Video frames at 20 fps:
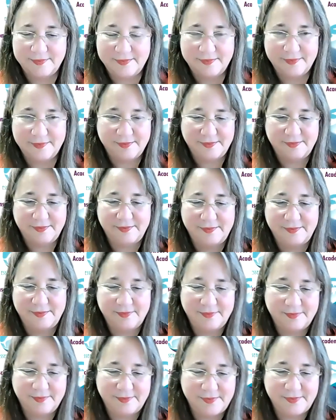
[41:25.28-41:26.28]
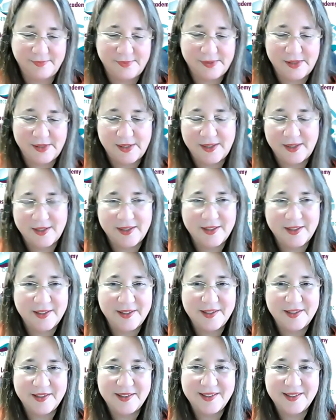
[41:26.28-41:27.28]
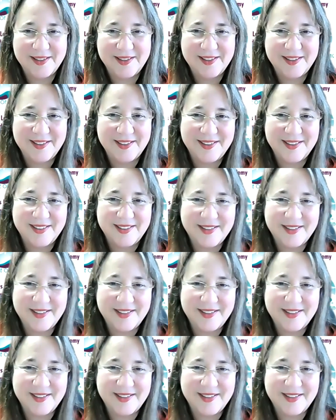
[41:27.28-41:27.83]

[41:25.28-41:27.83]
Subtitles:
No one is speaking in this clip.